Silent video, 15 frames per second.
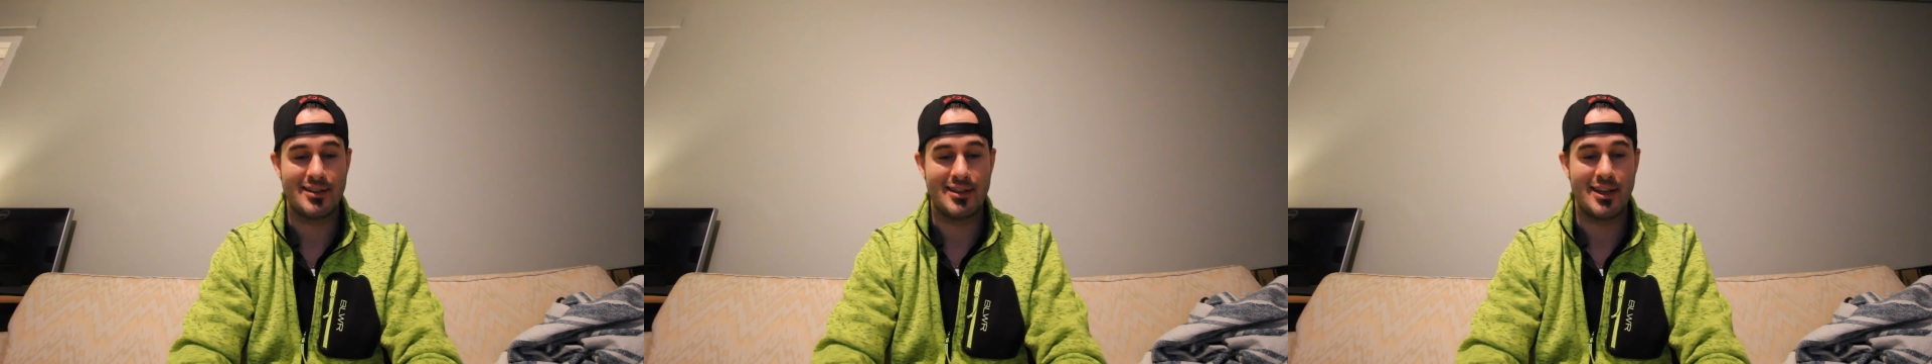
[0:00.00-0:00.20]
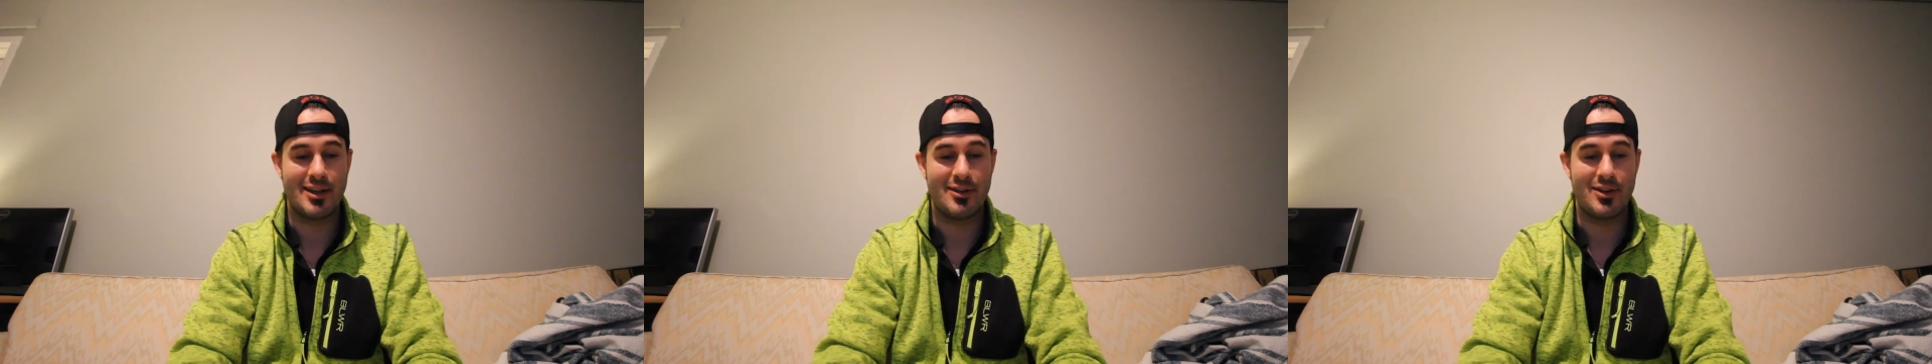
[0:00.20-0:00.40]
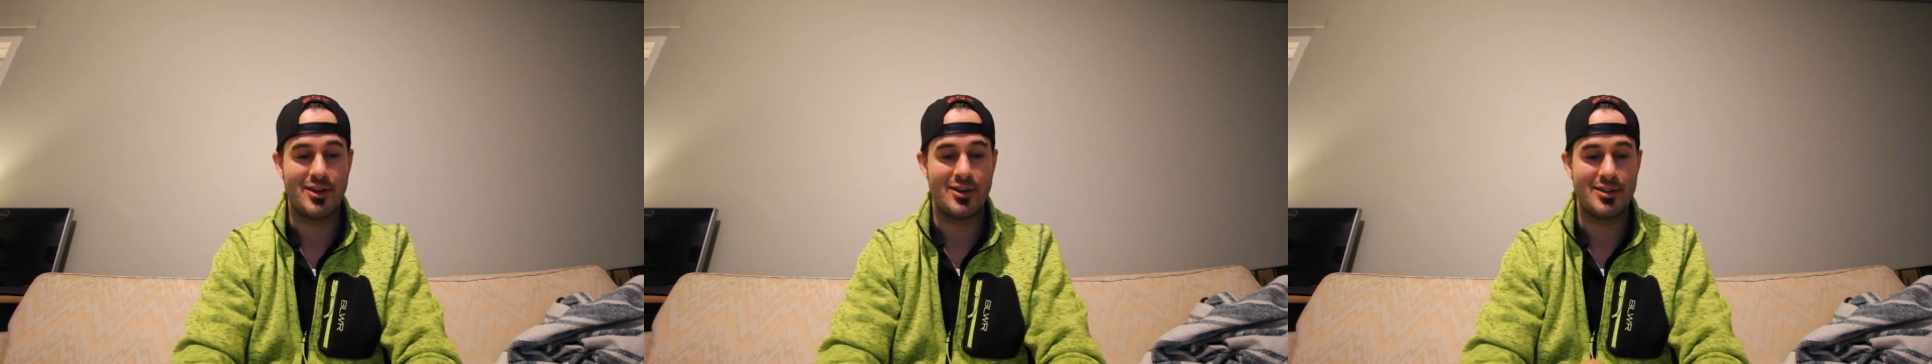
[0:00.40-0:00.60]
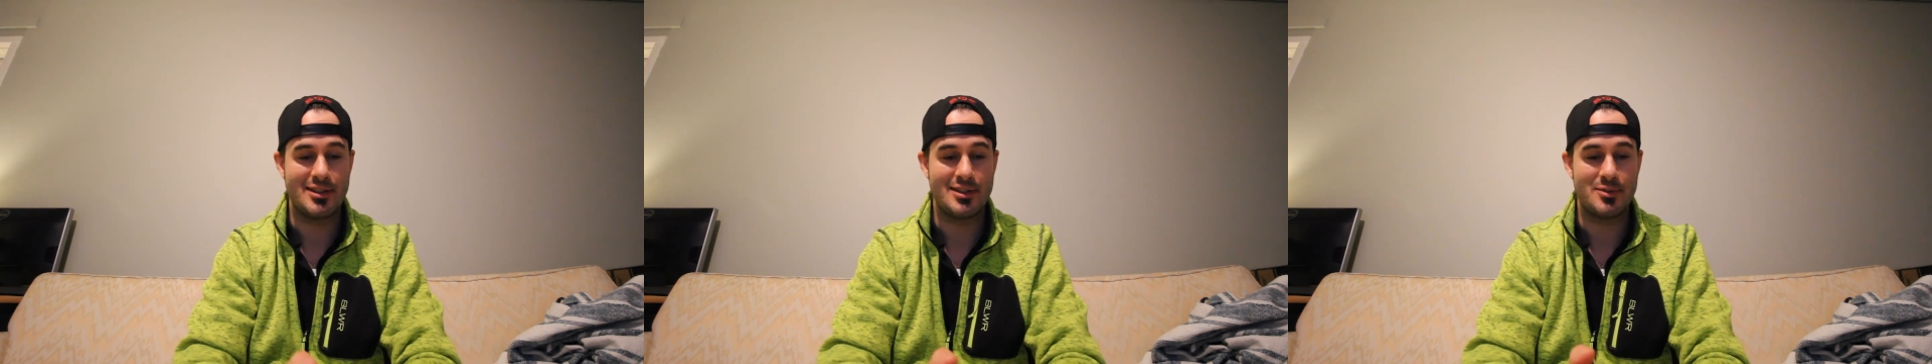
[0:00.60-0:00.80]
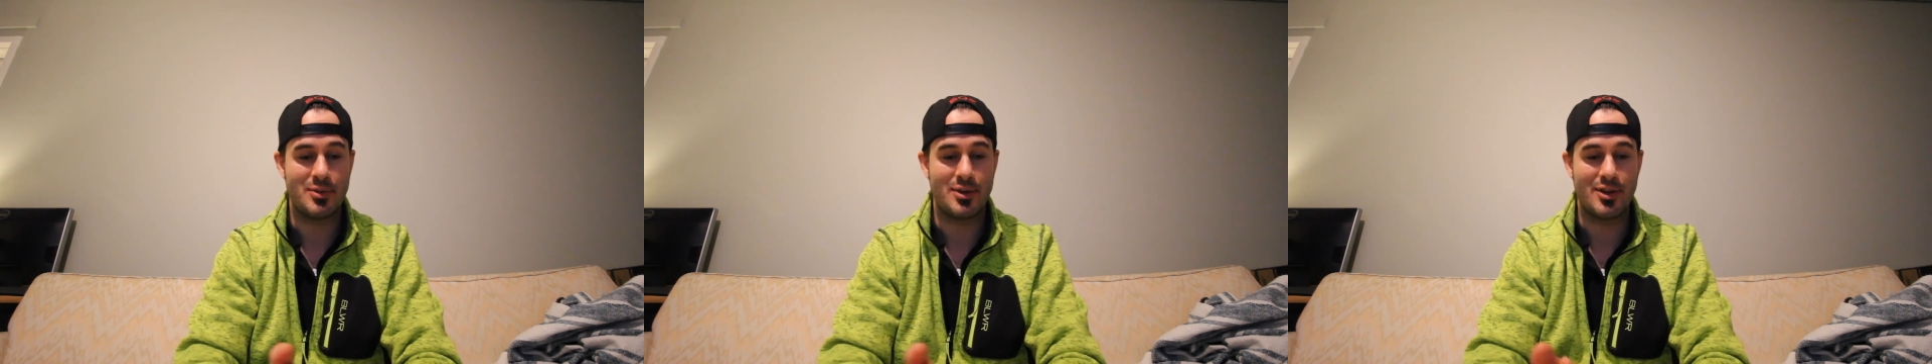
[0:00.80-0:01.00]
carry on
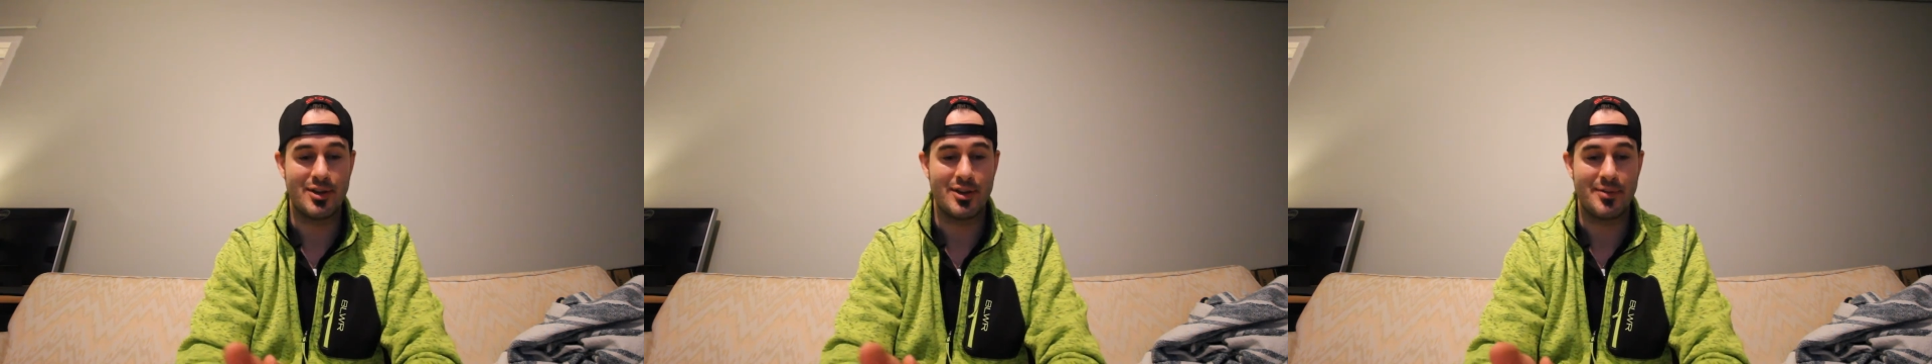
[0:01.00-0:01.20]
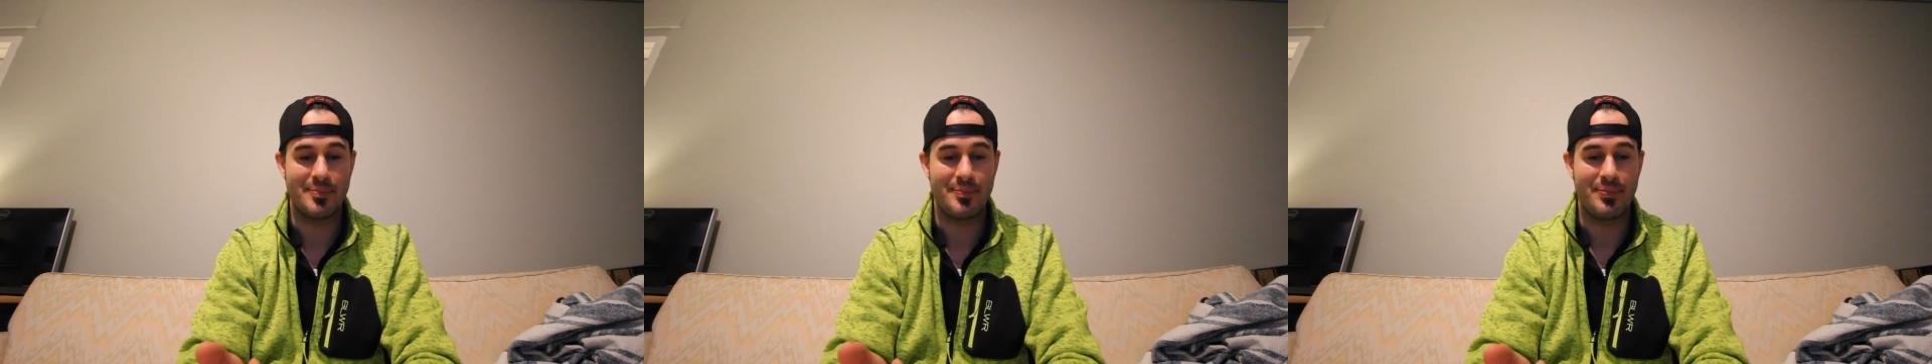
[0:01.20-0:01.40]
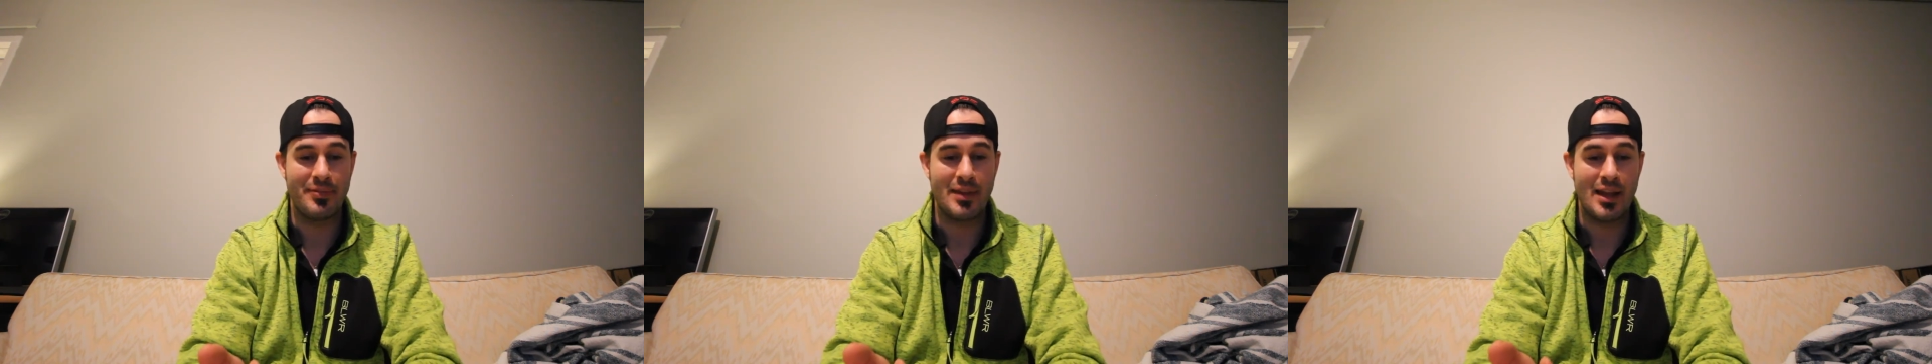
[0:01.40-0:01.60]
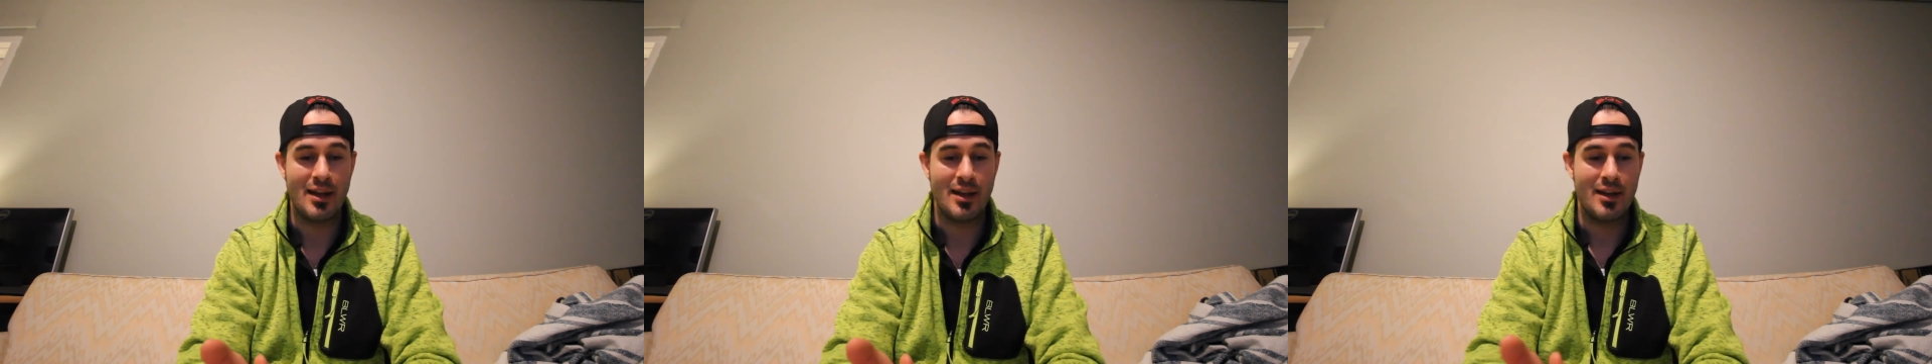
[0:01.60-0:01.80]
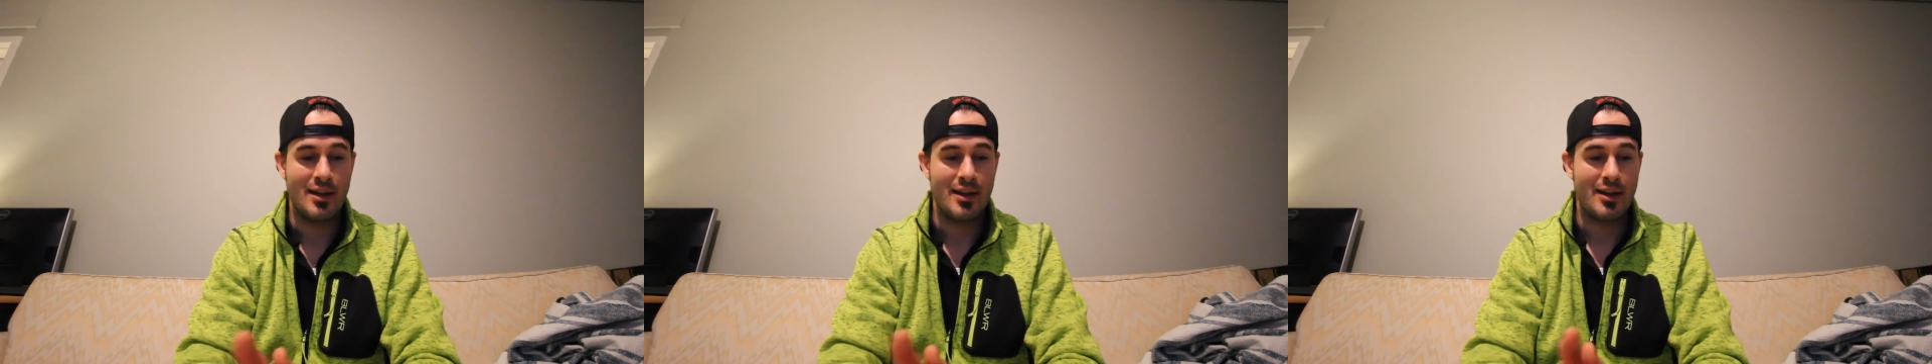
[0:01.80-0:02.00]
this work.
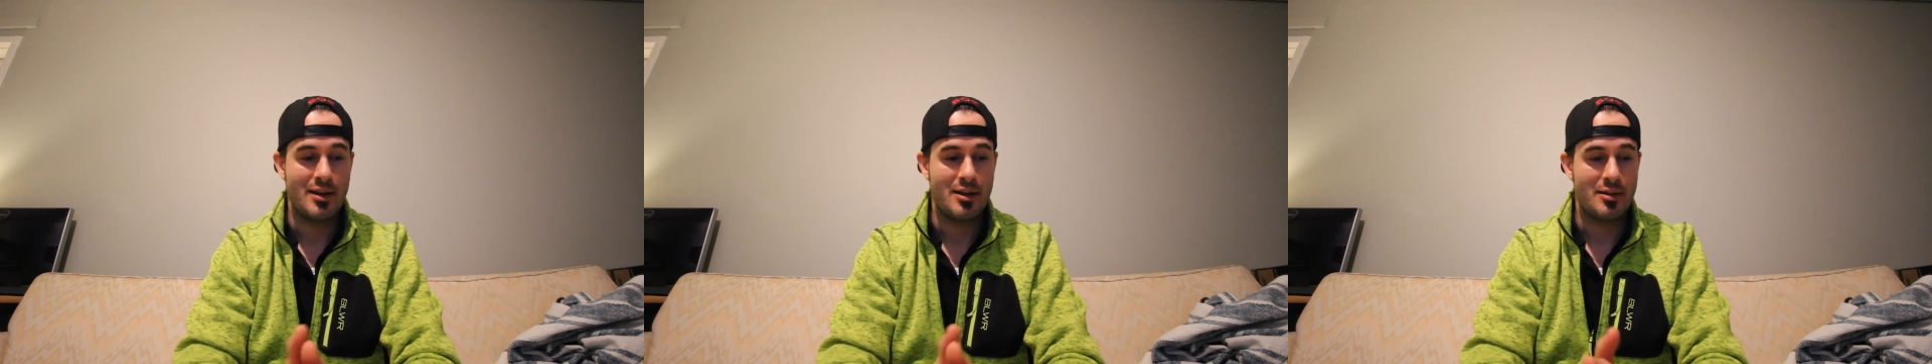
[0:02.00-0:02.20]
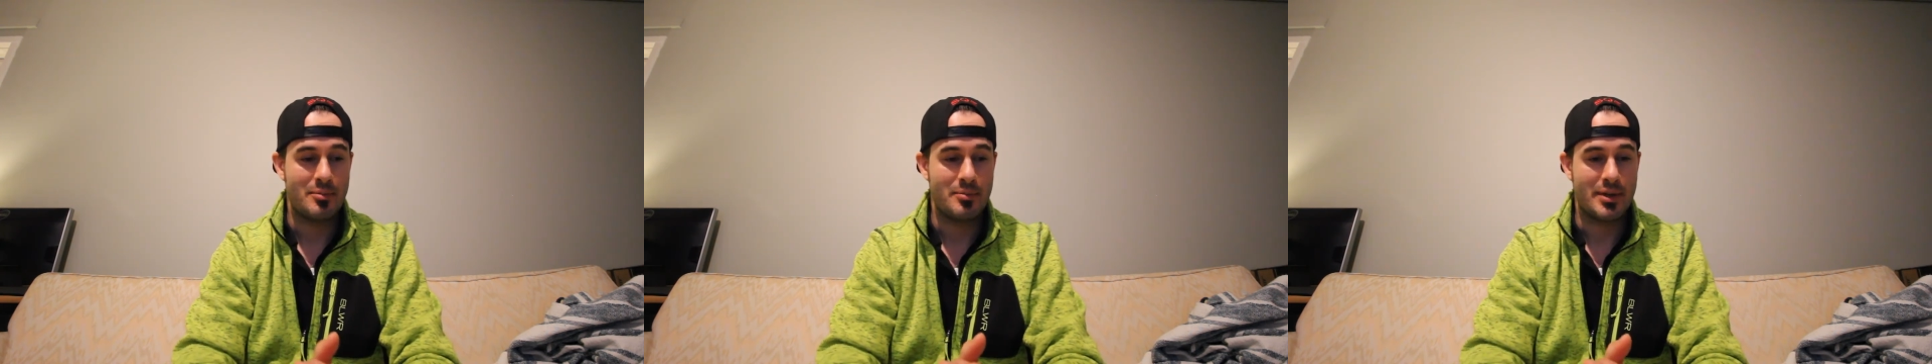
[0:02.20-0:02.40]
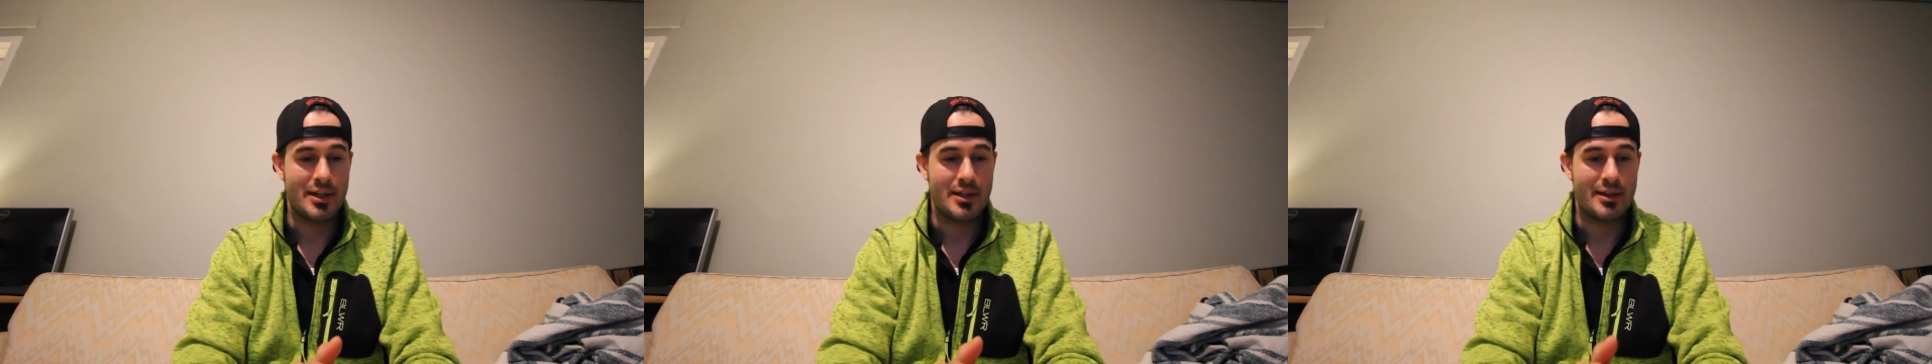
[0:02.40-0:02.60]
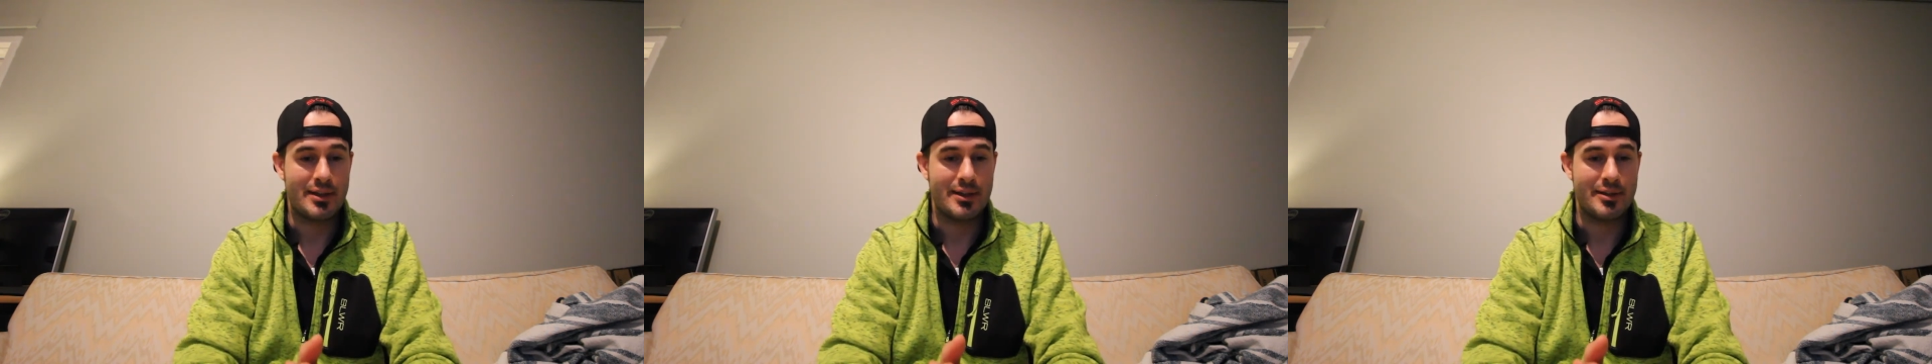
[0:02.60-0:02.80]
But